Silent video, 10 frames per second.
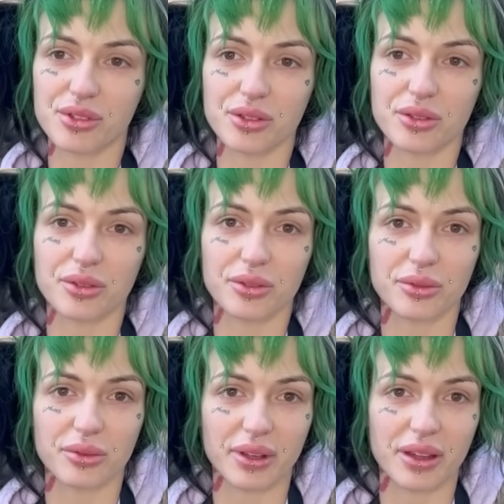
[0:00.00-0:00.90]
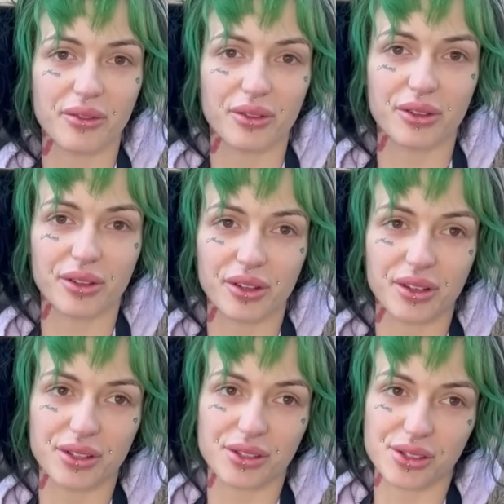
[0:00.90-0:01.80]
do whatever they're
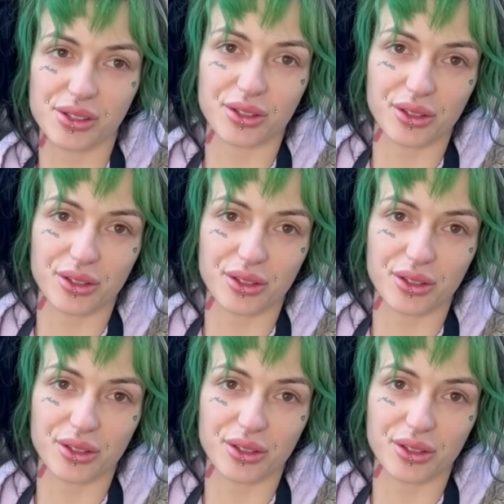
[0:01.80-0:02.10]
going to do.